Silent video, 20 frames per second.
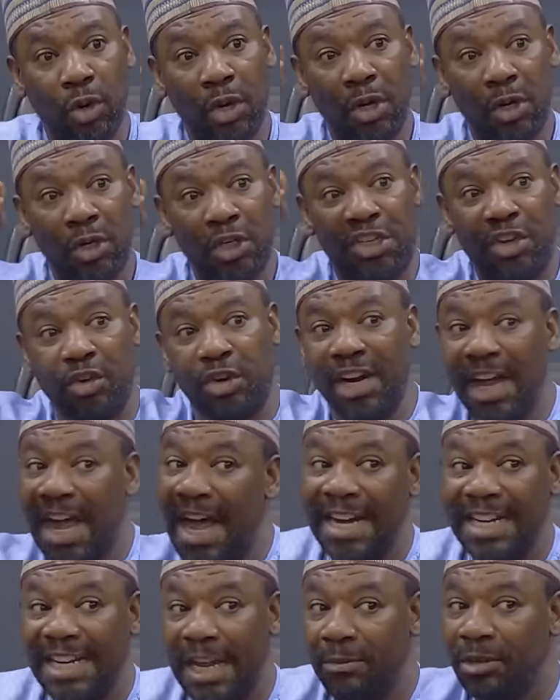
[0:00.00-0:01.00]
During her naming
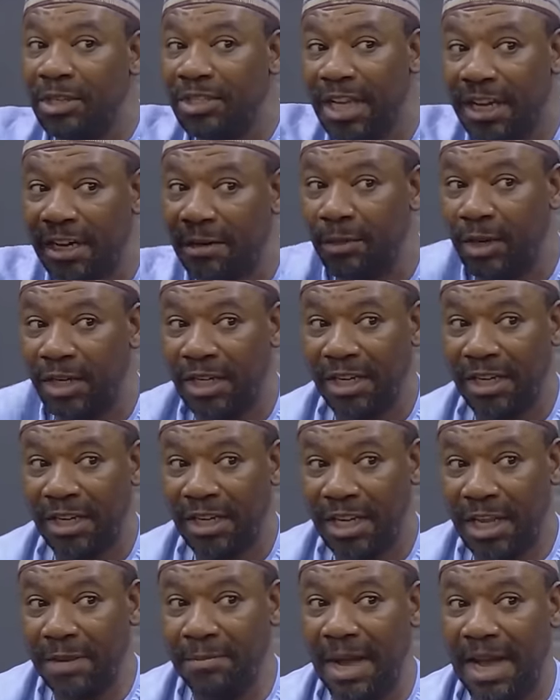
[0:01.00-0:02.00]
ceremony.
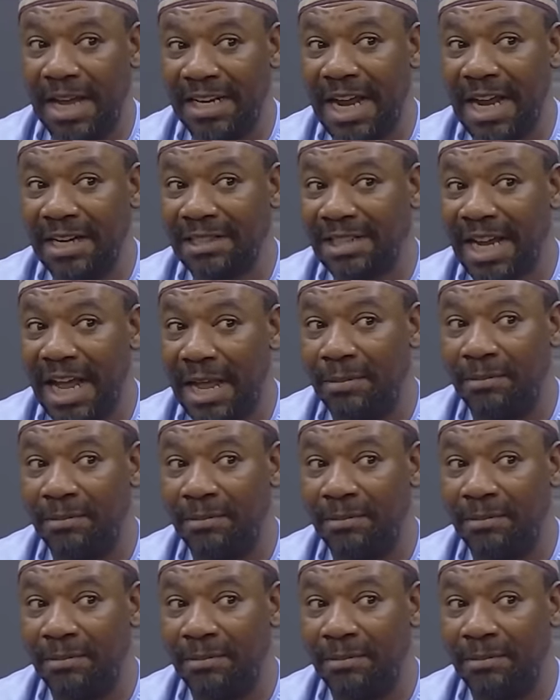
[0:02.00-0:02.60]
Ima, that time,